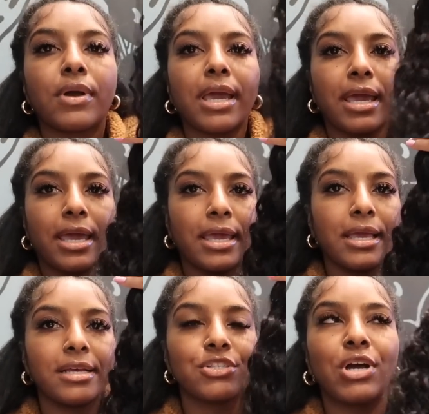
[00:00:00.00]
Okay,
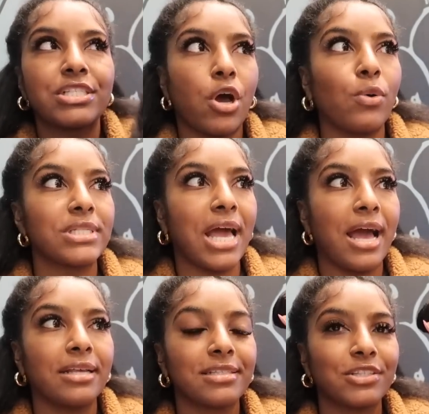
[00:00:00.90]
because you guys always
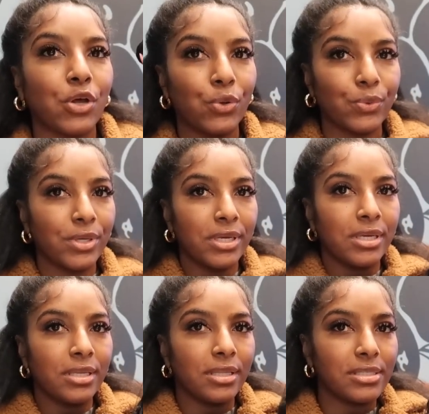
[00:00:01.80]
ask, so
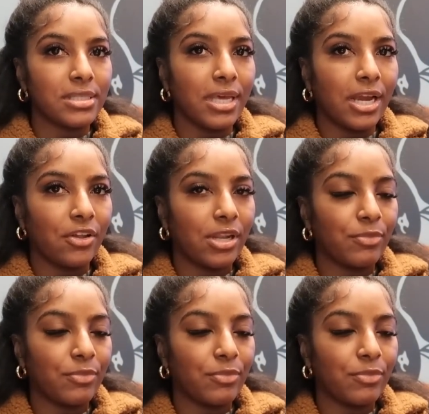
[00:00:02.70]
the hair is